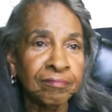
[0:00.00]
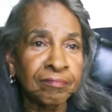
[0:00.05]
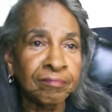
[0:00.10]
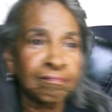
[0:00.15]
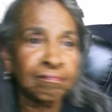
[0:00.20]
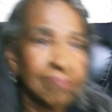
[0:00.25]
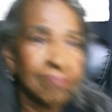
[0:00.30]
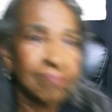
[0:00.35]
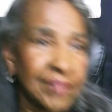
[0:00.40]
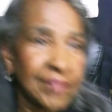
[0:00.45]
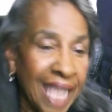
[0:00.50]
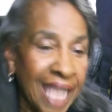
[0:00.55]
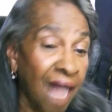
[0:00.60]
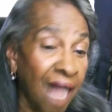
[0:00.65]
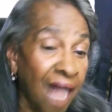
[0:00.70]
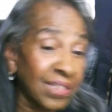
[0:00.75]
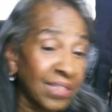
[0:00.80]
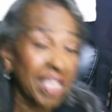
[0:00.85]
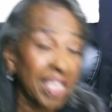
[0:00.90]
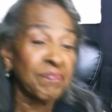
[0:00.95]
I'll think of
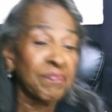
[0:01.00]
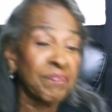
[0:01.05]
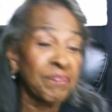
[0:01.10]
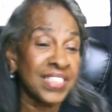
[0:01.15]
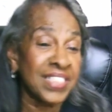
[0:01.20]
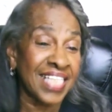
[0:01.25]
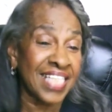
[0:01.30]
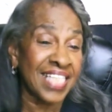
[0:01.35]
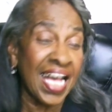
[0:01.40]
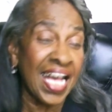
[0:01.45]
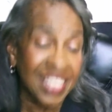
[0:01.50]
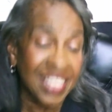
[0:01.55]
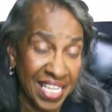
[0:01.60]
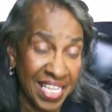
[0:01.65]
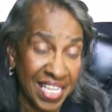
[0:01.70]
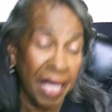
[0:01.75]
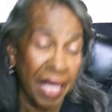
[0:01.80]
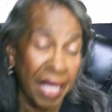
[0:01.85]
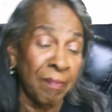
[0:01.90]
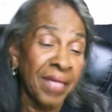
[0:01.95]
his last name.
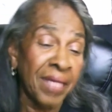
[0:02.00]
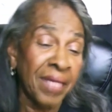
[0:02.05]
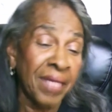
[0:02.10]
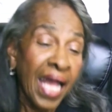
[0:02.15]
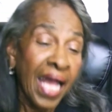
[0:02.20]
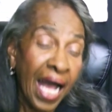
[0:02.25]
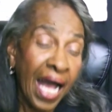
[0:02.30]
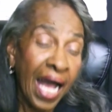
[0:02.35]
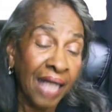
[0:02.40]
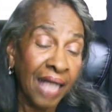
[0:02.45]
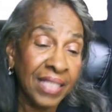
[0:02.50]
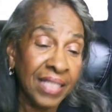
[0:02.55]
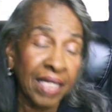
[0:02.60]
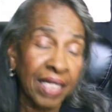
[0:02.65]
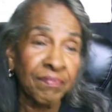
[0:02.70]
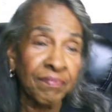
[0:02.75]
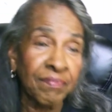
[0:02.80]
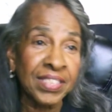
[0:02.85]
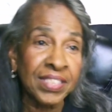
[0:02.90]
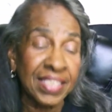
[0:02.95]
Okay. I'll think of his
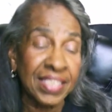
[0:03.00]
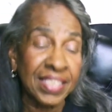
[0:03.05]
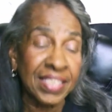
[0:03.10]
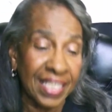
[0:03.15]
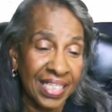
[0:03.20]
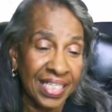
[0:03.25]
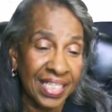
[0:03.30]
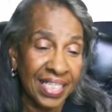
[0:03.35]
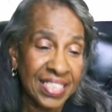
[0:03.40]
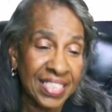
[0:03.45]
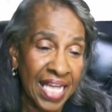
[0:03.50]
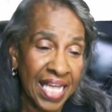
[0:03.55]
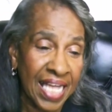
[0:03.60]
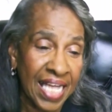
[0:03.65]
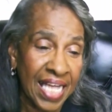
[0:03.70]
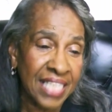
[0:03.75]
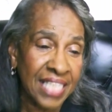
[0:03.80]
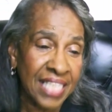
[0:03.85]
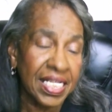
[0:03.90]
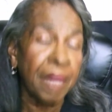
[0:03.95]
last name.
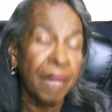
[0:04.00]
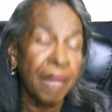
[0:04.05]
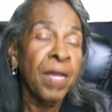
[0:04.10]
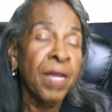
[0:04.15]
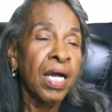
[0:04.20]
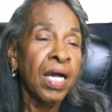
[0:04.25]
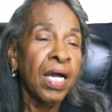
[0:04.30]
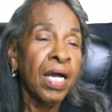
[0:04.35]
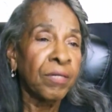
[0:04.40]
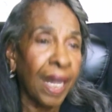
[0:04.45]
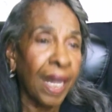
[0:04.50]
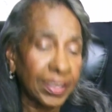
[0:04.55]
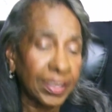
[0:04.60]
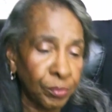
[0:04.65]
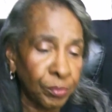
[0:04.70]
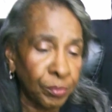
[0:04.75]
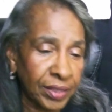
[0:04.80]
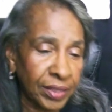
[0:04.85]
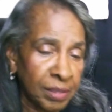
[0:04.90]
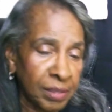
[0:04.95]
Roger was the
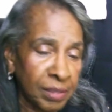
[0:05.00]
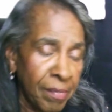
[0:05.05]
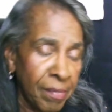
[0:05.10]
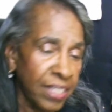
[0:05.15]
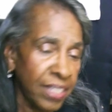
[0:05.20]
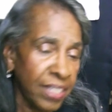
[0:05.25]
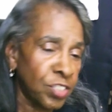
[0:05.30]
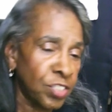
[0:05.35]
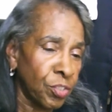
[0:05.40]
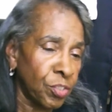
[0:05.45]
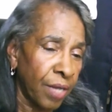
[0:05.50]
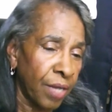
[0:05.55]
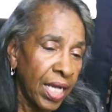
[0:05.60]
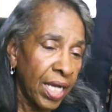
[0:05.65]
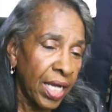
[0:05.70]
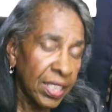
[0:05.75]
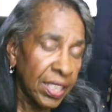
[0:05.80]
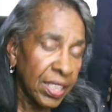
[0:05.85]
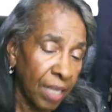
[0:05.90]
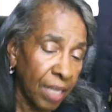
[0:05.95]
minister,
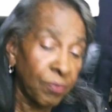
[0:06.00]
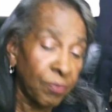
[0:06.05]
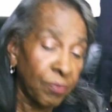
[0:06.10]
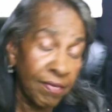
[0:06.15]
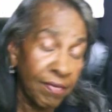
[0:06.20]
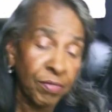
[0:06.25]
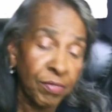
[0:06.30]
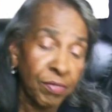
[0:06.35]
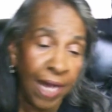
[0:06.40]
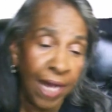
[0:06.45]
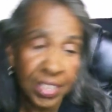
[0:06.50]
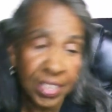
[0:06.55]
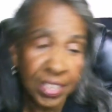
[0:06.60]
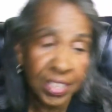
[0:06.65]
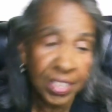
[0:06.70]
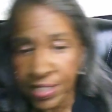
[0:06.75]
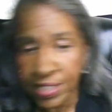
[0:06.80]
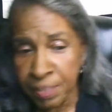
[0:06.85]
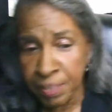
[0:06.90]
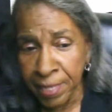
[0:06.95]
Reverend Roger was the
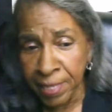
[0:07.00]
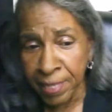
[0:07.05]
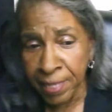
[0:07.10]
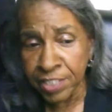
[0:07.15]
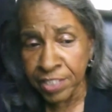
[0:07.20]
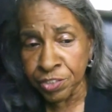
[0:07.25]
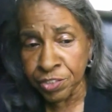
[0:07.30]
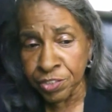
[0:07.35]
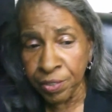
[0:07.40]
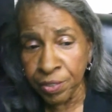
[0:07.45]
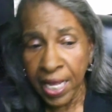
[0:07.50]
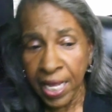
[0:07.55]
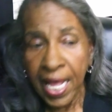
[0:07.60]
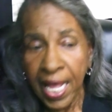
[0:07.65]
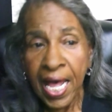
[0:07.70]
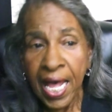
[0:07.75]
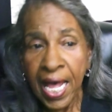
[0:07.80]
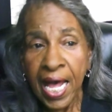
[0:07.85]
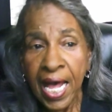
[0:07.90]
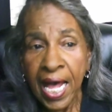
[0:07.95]
minister
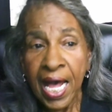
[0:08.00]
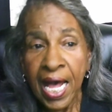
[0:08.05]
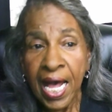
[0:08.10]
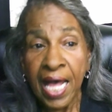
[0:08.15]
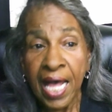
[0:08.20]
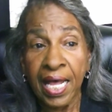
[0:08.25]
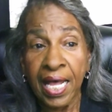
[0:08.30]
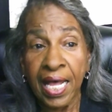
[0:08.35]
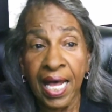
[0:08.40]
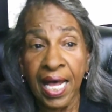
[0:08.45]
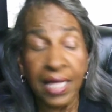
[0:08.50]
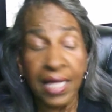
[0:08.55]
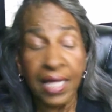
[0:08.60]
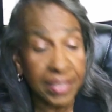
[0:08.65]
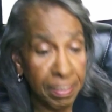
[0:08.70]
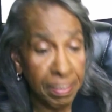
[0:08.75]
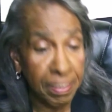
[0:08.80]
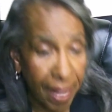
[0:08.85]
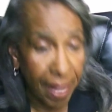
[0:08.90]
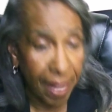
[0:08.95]
at the
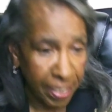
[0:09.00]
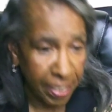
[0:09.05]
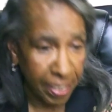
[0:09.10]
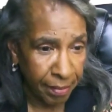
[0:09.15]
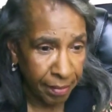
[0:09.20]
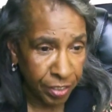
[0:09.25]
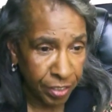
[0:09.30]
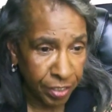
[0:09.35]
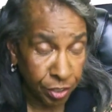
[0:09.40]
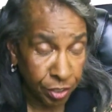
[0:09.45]
Miami church.